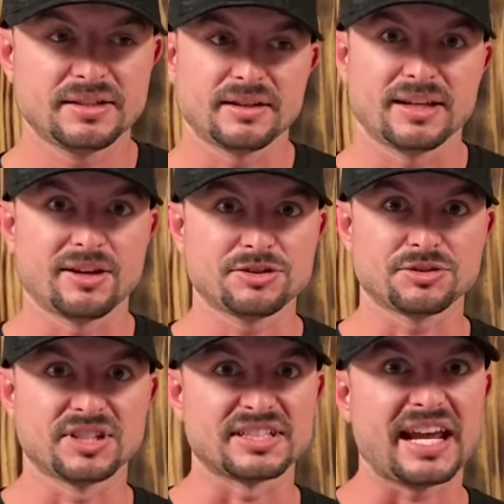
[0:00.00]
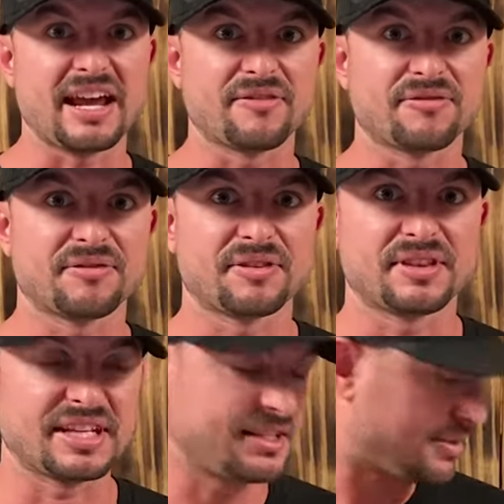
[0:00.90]
it also doesn't have
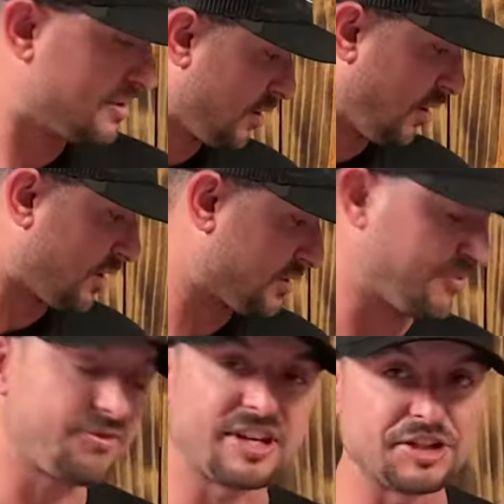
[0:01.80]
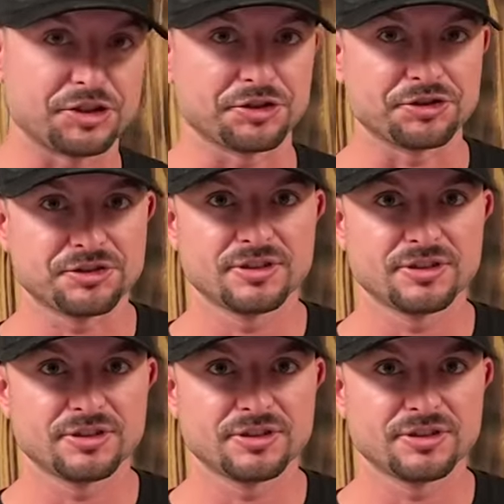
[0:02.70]
these awesome features